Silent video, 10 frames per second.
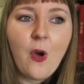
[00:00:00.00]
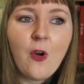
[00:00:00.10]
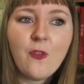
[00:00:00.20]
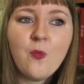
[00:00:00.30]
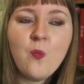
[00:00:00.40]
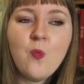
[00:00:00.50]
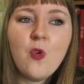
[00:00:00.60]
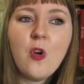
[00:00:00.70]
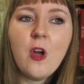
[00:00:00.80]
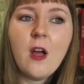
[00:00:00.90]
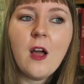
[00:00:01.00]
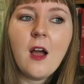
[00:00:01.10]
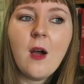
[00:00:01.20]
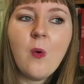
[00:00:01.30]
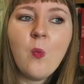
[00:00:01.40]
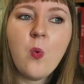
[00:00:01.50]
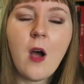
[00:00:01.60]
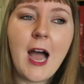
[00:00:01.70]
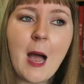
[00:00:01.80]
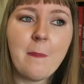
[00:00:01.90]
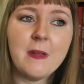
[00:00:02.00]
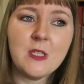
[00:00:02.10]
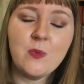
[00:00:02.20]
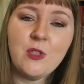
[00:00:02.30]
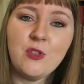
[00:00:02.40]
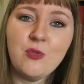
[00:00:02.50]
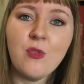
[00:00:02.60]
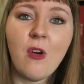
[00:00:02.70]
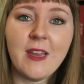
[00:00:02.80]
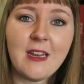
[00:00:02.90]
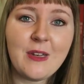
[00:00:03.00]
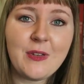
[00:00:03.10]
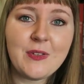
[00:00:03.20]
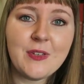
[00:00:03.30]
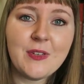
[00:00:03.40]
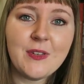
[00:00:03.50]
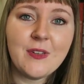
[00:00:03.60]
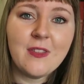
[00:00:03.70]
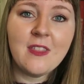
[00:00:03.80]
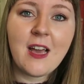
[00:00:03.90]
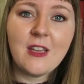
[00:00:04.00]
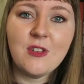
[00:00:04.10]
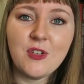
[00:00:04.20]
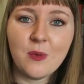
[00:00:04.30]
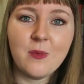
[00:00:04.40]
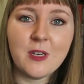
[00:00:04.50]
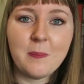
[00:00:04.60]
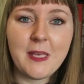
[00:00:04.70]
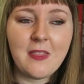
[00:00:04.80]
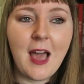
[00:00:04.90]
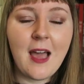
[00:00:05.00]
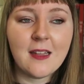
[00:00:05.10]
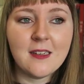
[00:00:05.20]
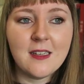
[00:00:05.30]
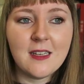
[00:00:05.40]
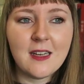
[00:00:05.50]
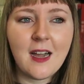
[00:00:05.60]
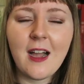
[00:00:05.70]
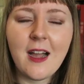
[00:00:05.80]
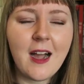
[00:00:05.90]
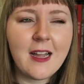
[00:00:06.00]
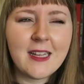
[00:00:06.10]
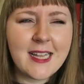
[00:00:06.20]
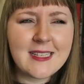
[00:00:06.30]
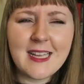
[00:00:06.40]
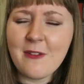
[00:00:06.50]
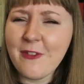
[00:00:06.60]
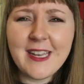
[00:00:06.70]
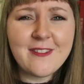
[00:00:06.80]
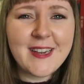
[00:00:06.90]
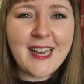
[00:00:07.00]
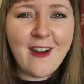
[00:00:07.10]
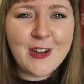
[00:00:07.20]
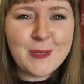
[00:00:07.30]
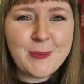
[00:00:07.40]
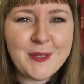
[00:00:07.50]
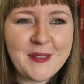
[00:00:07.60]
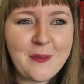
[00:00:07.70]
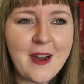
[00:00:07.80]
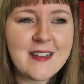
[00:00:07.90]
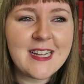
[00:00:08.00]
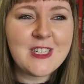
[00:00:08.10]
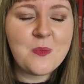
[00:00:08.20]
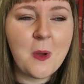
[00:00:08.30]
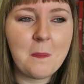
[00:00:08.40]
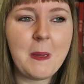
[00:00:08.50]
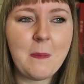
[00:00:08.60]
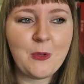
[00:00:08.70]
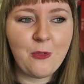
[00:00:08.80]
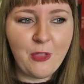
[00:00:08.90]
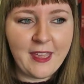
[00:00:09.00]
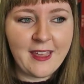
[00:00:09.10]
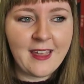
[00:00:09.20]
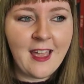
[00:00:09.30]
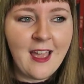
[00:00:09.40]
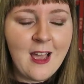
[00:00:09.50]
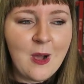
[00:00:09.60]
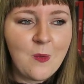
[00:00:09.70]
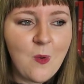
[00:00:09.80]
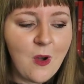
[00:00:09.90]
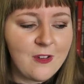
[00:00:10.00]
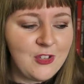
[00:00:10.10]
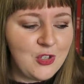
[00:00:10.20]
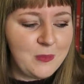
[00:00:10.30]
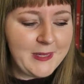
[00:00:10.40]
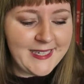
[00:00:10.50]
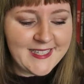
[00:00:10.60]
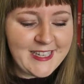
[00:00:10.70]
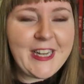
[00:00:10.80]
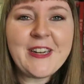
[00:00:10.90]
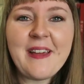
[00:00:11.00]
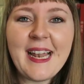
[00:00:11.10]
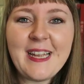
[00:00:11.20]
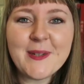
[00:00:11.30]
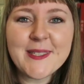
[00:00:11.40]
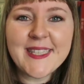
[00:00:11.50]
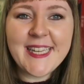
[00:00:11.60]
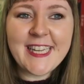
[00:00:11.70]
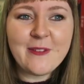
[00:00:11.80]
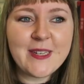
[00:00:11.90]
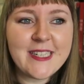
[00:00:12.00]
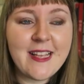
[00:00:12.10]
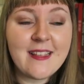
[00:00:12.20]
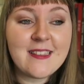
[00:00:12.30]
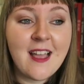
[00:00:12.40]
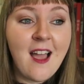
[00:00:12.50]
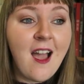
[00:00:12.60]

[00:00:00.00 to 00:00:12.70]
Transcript: of what happens when you do not include, and that you don't wanna be that. I guess I'm finding it really hard to put in the words. I just want people to think what newbie designer Ellie was thinking, which is,